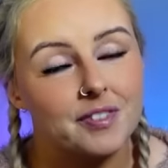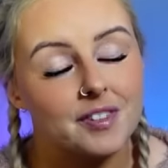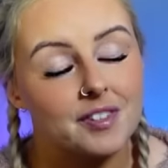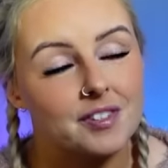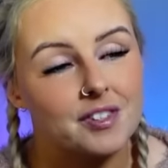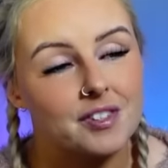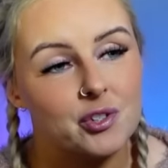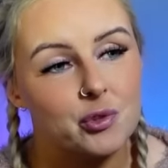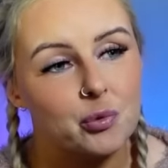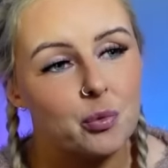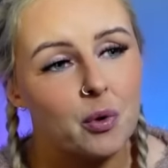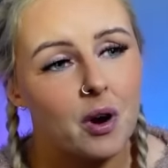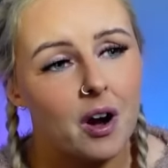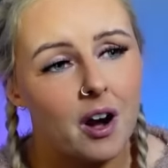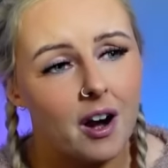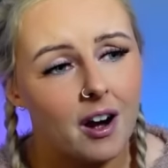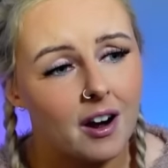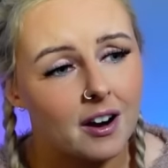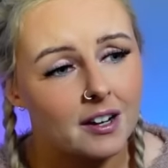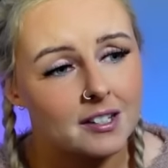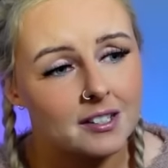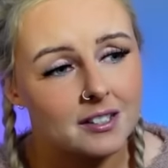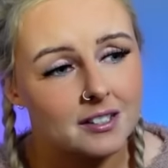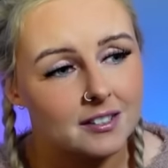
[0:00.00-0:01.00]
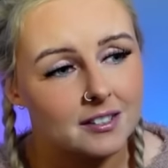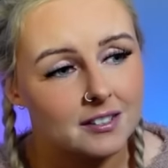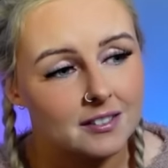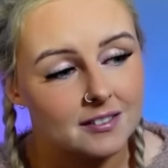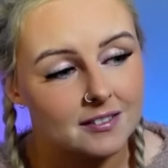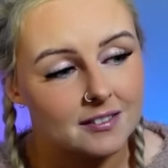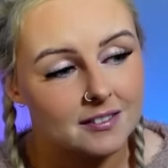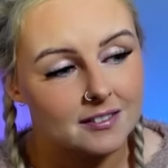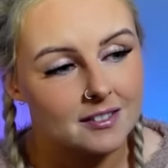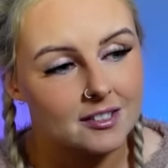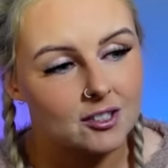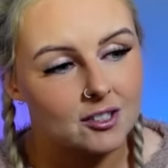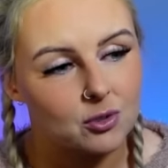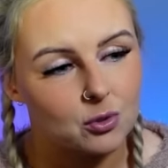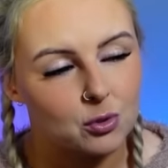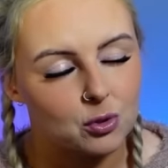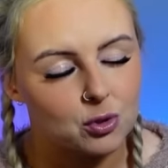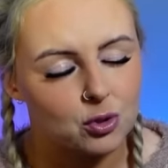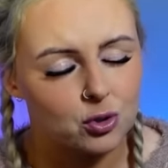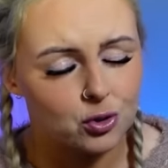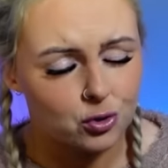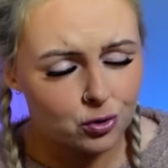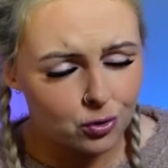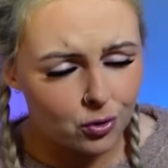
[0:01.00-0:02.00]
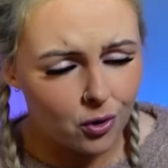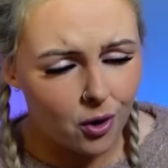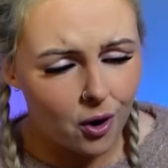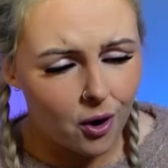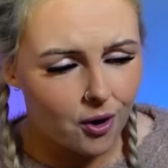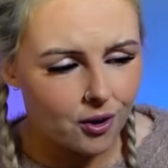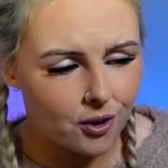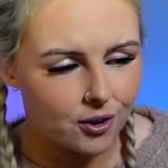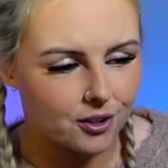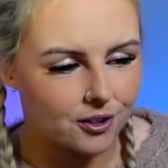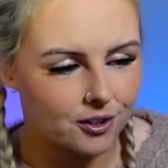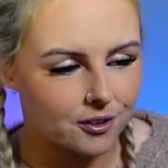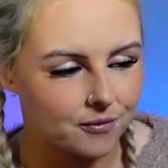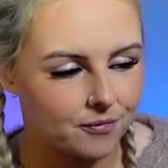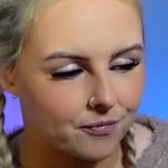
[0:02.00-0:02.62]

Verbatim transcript: and so hard and so strong.